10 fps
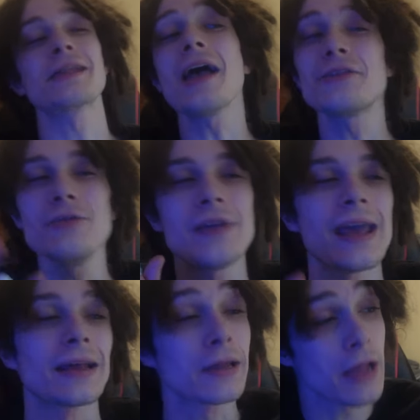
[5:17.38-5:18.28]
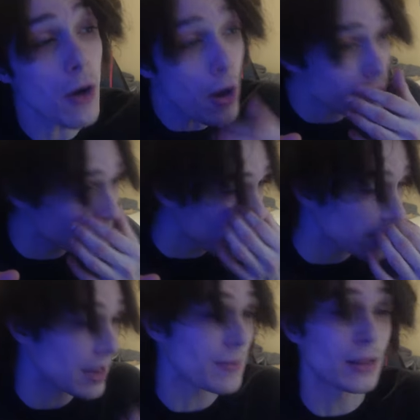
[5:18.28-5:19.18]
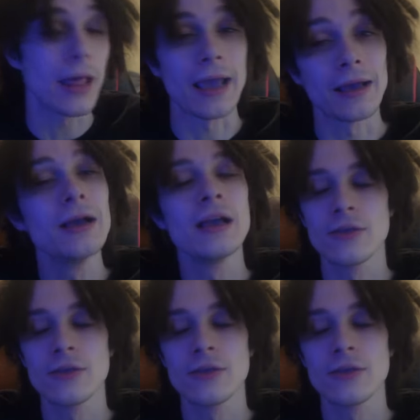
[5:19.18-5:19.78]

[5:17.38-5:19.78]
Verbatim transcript: because I do get it because there are some places that be like,